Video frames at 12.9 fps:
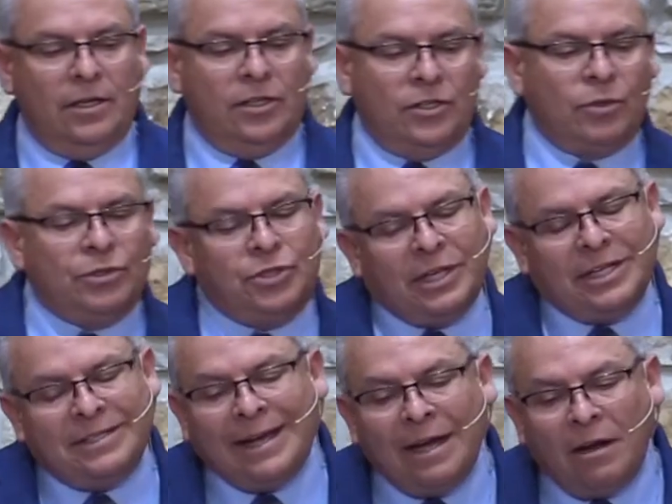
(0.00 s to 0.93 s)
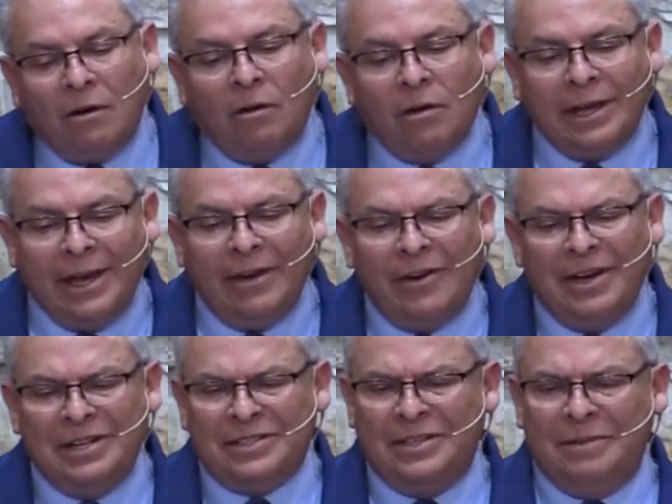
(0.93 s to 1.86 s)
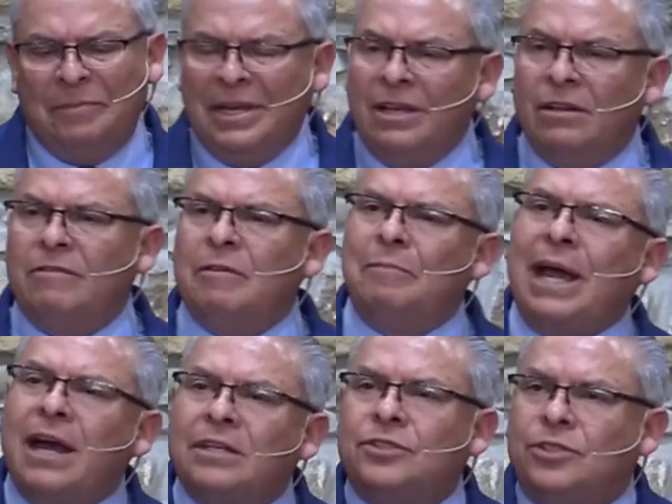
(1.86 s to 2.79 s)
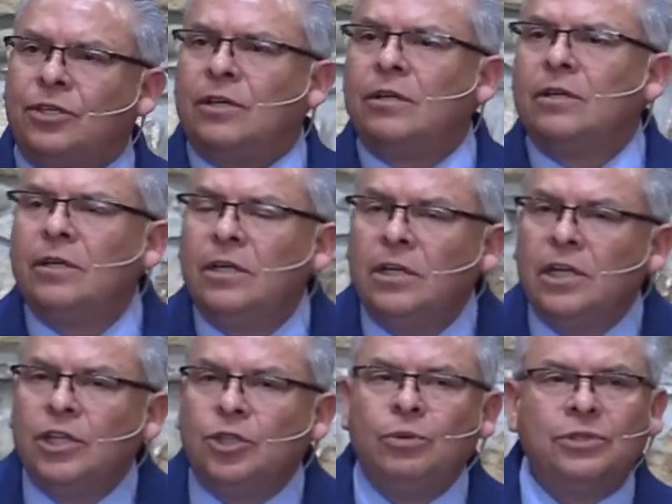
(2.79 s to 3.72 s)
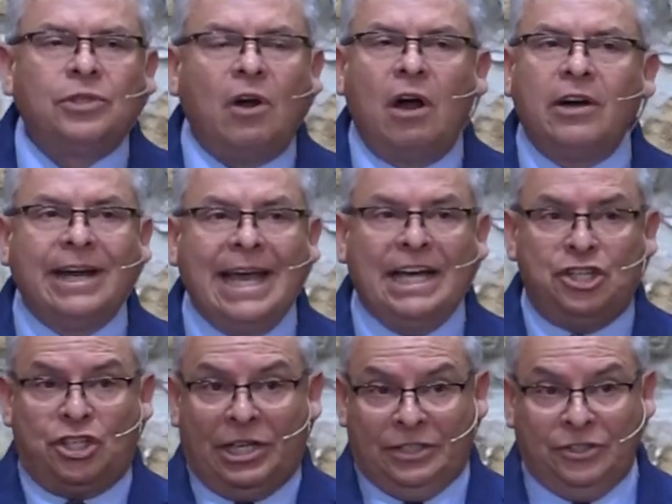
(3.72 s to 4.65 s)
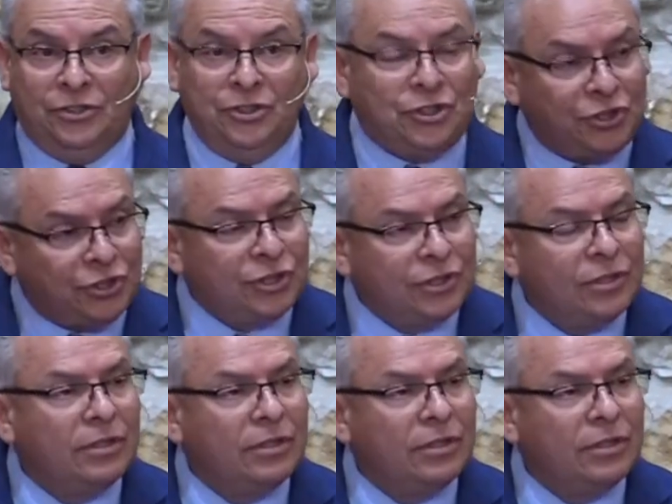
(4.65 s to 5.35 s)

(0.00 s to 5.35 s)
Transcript: So, as you can tell, here is an appeal of a pastor to his congregations